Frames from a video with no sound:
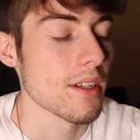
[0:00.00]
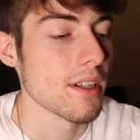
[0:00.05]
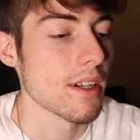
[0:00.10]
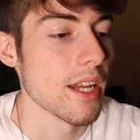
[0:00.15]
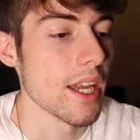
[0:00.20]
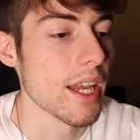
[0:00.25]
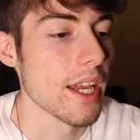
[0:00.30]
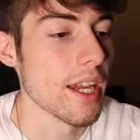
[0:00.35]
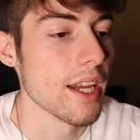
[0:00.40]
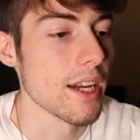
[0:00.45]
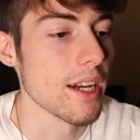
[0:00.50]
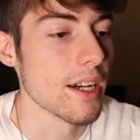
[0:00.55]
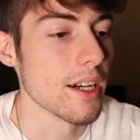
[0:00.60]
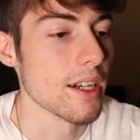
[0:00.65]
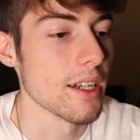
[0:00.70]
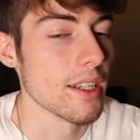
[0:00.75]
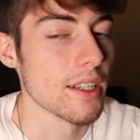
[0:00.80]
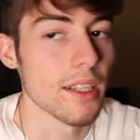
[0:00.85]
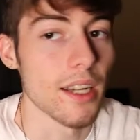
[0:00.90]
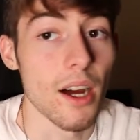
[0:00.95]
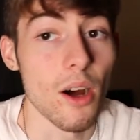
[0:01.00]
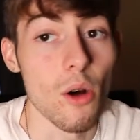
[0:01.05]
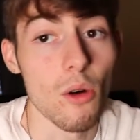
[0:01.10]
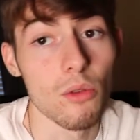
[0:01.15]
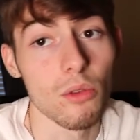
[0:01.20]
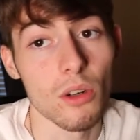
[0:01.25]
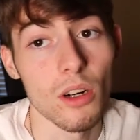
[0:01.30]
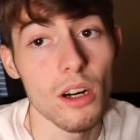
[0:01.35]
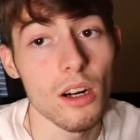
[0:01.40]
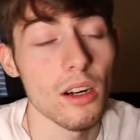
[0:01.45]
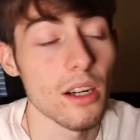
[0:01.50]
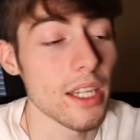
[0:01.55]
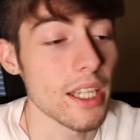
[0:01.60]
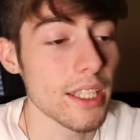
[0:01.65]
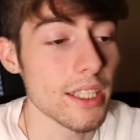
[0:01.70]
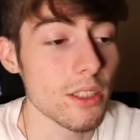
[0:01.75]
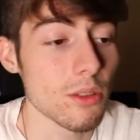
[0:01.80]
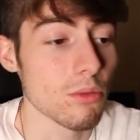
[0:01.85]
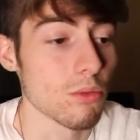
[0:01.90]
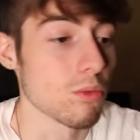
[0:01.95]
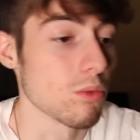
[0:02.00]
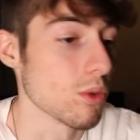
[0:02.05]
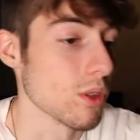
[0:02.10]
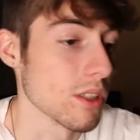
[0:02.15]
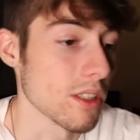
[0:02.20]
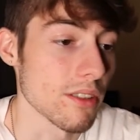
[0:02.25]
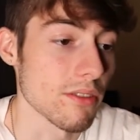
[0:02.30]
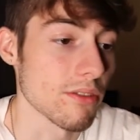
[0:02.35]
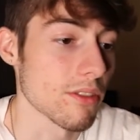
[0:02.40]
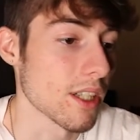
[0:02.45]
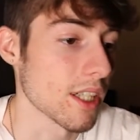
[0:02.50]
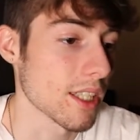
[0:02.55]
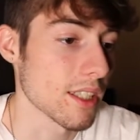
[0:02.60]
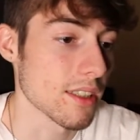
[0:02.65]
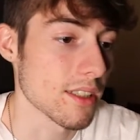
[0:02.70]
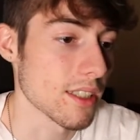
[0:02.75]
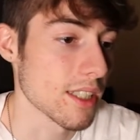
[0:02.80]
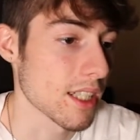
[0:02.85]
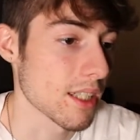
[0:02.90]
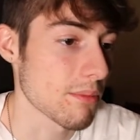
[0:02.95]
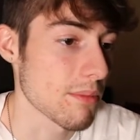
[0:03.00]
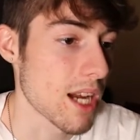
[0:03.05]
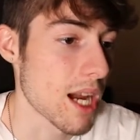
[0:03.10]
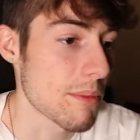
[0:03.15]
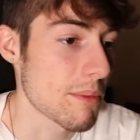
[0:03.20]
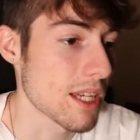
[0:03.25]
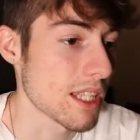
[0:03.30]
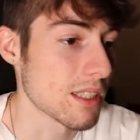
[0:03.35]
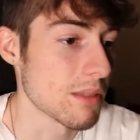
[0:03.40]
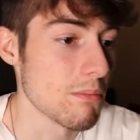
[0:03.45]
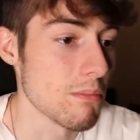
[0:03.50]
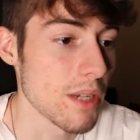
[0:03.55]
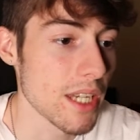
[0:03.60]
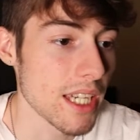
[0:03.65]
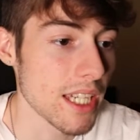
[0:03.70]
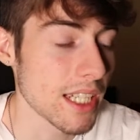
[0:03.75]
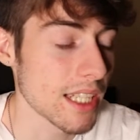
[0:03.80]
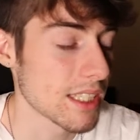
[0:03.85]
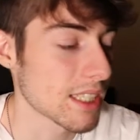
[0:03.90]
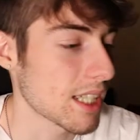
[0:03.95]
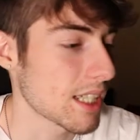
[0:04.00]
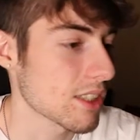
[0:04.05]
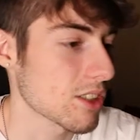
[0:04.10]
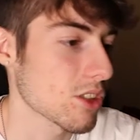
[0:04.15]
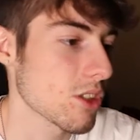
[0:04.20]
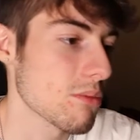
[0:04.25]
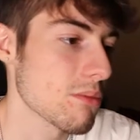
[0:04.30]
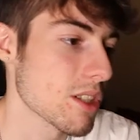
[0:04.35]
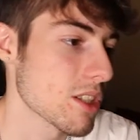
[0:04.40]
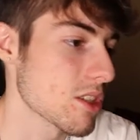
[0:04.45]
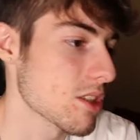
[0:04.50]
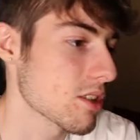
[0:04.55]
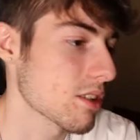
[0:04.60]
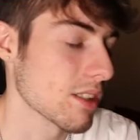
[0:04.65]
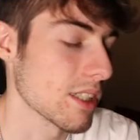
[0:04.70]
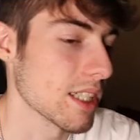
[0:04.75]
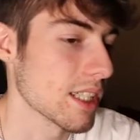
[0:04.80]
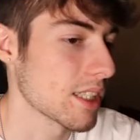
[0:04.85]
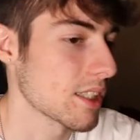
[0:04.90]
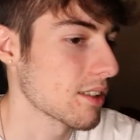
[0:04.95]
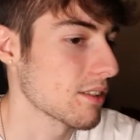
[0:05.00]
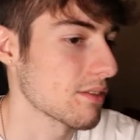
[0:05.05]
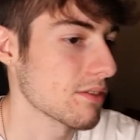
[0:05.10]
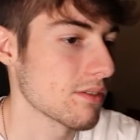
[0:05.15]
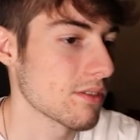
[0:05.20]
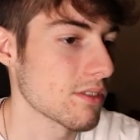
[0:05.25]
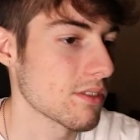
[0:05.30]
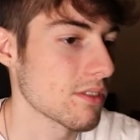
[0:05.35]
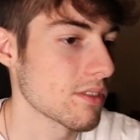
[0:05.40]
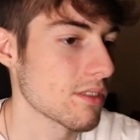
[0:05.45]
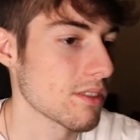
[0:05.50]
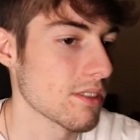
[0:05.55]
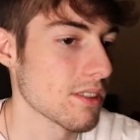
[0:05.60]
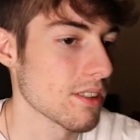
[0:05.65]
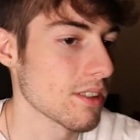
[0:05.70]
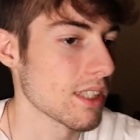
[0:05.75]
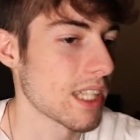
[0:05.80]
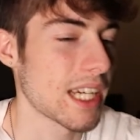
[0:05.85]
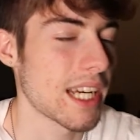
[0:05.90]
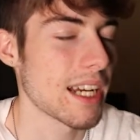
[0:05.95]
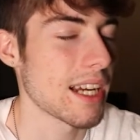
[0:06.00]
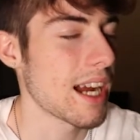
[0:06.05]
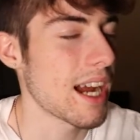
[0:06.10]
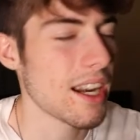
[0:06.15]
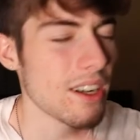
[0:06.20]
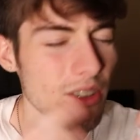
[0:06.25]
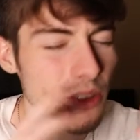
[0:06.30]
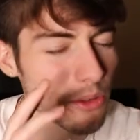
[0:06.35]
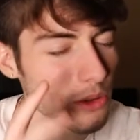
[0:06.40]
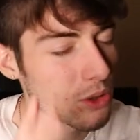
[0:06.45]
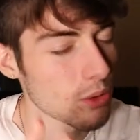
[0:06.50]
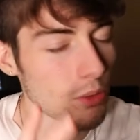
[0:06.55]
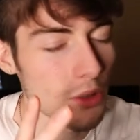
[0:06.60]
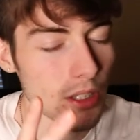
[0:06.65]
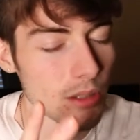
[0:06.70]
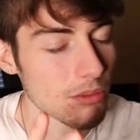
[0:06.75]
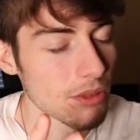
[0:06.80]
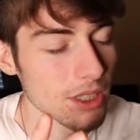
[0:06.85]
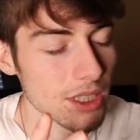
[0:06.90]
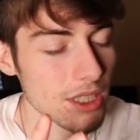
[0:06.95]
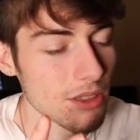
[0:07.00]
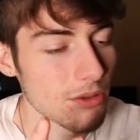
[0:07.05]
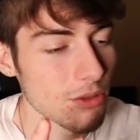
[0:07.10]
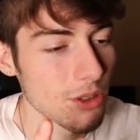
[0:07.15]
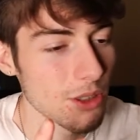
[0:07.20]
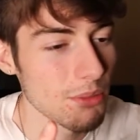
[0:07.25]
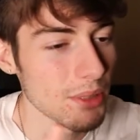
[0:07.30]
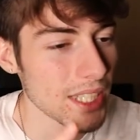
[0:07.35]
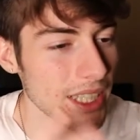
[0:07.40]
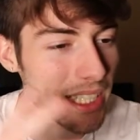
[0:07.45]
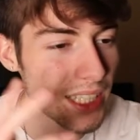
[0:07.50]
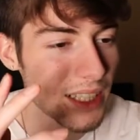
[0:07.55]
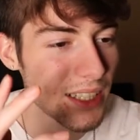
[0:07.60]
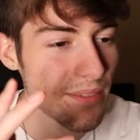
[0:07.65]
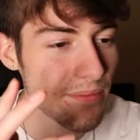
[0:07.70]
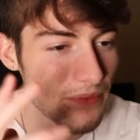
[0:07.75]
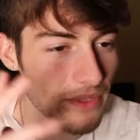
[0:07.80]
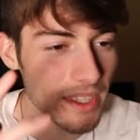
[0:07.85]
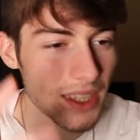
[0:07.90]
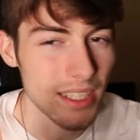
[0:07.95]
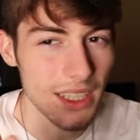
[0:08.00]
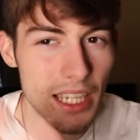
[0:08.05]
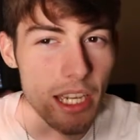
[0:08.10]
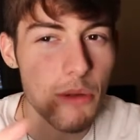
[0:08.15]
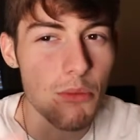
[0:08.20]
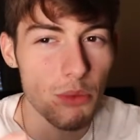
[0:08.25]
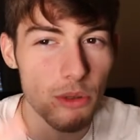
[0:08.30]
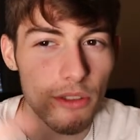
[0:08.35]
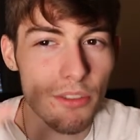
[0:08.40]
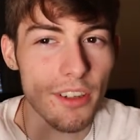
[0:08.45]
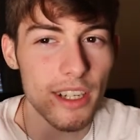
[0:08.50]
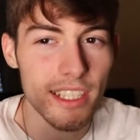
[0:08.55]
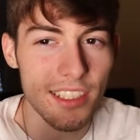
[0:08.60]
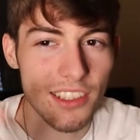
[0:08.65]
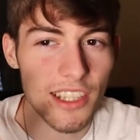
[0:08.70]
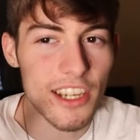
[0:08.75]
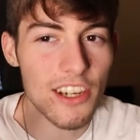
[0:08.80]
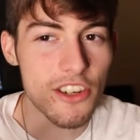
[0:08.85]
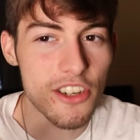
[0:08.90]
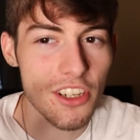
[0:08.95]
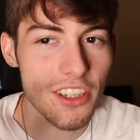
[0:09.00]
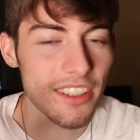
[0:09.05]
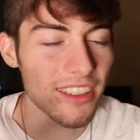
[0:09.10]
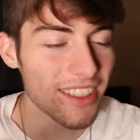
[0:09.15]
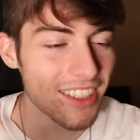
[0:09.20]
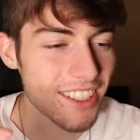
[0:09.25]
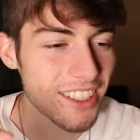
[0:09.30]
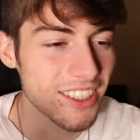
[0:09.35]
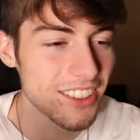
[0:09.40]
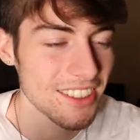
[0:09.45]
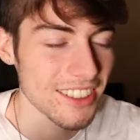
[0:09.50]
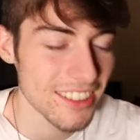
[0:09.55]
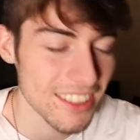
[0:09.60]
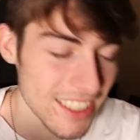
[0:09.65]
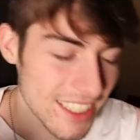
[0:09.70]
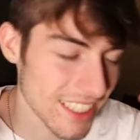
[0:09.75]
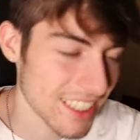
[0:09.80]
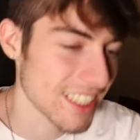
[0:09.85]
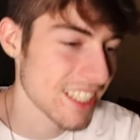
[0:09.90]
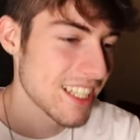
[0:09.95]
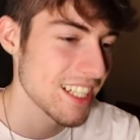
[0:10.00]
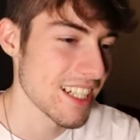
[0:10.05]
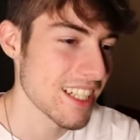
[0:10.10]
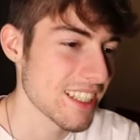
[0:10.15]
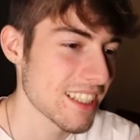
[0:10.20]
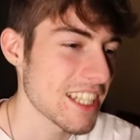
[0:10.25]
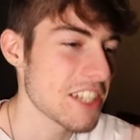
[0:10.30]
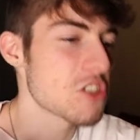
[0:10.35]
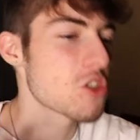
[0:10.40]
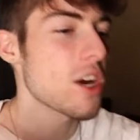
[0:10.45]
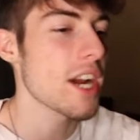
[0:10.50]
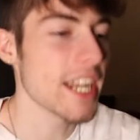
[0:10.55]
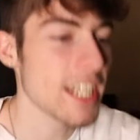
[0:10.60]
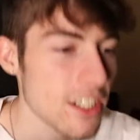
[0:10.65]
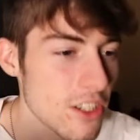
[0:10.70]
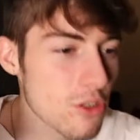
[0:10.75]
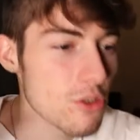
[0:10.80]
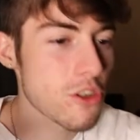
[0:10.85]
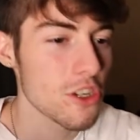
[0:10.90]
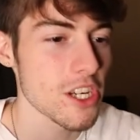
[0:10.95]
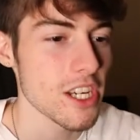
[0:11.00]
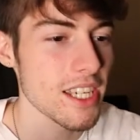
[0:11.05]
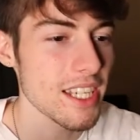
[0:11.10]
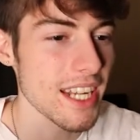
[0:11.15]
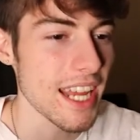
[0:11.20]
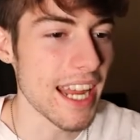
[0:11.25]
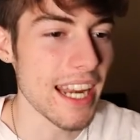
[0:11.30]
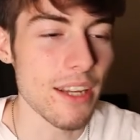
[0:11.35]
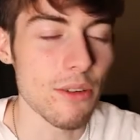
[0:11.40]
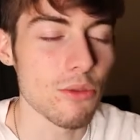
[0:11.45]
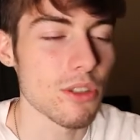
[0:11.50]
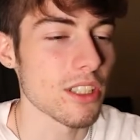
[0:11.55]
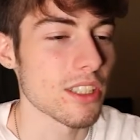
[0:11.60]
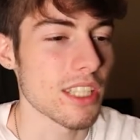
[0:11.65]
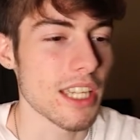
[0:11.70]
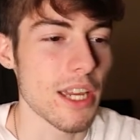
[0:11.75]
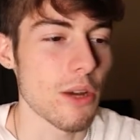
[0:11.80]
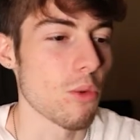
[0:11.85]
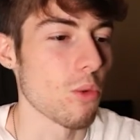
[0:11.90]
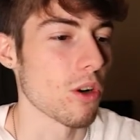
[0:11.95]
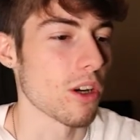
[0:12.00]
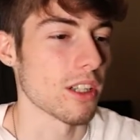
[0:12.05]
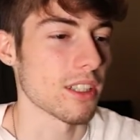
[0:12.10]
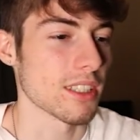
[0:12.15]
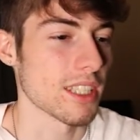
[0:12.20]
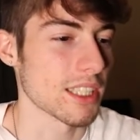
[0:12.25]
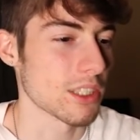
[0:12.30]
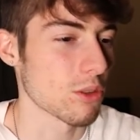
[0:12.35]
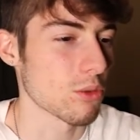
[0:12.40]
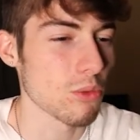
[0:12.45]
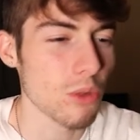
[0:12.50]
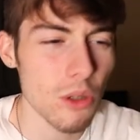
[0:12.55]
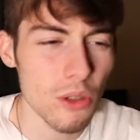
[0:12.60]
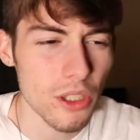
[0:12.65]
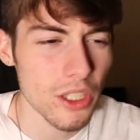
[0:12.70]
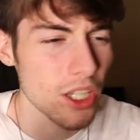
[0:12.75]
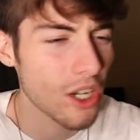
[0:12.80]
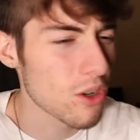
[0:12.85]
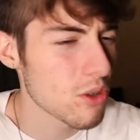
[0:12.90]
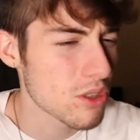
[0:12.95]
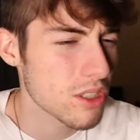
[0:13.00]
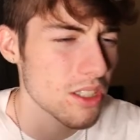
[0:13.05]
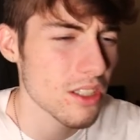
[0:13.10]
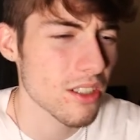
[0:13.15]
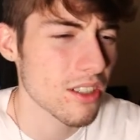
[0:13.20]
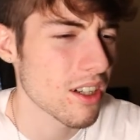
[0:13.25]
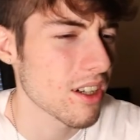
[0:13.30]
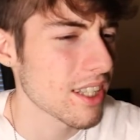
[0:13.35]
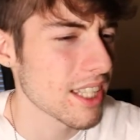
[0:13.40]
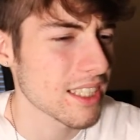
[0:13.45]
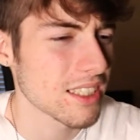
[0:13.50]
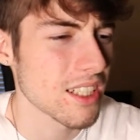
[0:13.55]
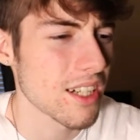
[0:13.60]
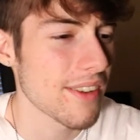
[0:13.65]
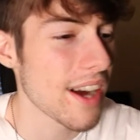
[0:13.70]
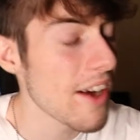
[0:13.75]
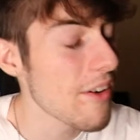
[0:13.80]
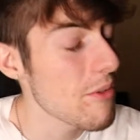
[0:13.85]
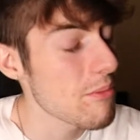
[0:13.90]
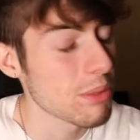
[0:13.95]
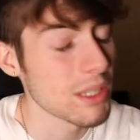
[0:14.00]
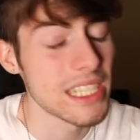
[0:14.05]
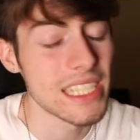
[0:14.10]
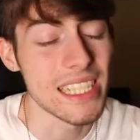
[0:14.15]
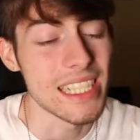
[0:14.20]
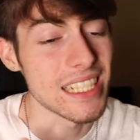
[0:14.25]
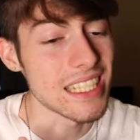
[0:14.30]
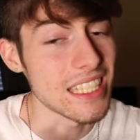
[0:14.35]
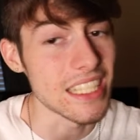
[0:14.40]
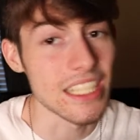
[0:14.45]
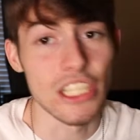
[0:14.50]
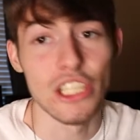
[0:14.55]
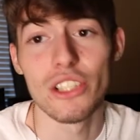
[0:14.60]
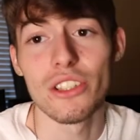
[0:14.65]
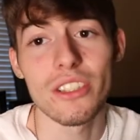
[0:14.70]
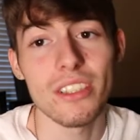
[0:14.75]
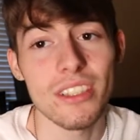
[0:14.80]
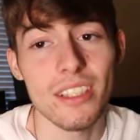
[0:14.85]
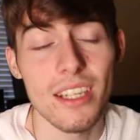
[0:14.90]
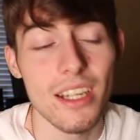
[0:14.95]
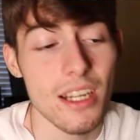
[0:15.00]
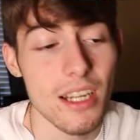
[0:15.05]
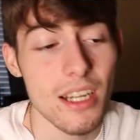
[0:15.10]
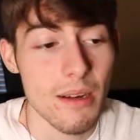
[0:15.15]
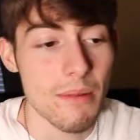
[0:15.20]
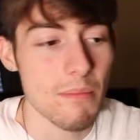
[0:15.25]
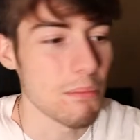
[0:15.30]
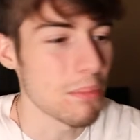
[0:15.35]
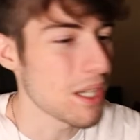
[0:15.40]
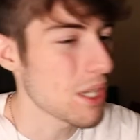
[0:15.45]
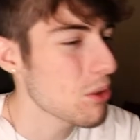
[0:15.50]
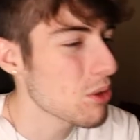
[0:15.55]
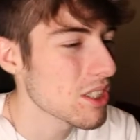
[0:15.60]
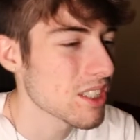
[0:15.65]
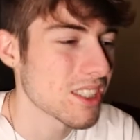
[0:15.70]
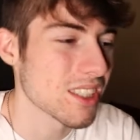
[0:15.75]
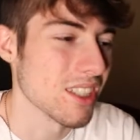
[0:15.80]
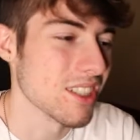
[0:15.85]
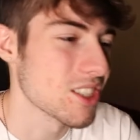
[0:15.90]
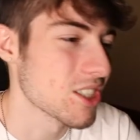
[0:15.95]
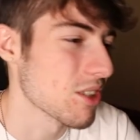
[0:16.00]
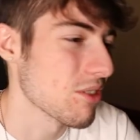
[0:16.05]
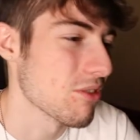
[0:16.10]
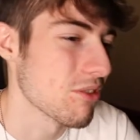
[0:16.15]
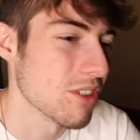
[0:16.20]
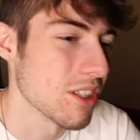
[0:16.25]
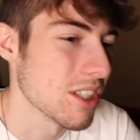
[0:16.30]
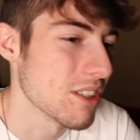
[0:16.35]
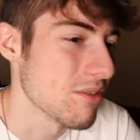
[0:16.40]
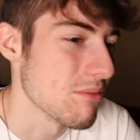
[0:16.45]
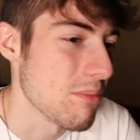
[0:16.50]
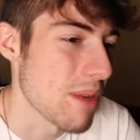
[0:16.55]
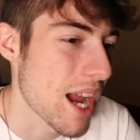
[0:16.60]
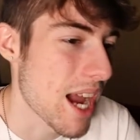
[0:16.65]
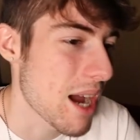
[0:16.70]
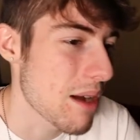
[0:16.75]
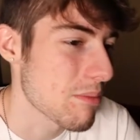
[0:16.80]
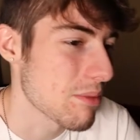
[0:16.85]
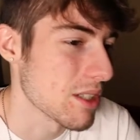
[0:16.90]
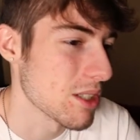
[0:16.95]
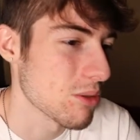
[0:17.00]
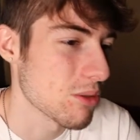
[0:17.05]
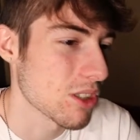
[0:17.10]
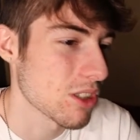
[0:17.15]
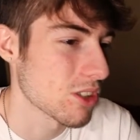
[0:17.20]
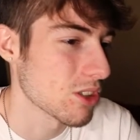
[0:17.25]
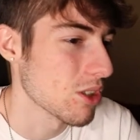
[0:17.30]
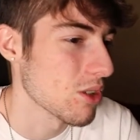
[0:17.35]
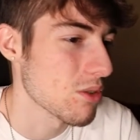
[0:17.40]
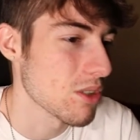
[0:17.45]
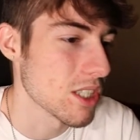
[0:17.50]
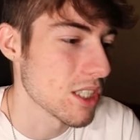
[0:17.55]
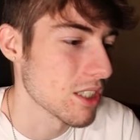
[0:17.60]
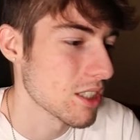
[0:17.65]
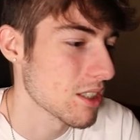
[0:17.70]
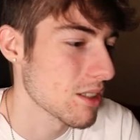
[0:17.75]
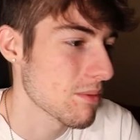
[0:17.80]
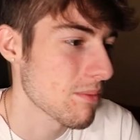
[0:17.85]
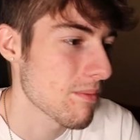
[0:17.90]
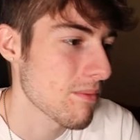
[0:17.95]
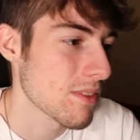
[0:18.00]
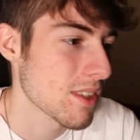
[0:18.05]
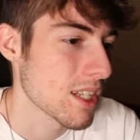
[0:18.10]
And overall, it's a really fucking sick map. It's big, it's got so much like I don't know what the word I'm looking for, but like improvisation, you know. They tried new shit and it worked, like the roller coaster and all that stuff. I haven't played in years, but it was such a fun map and it was so good.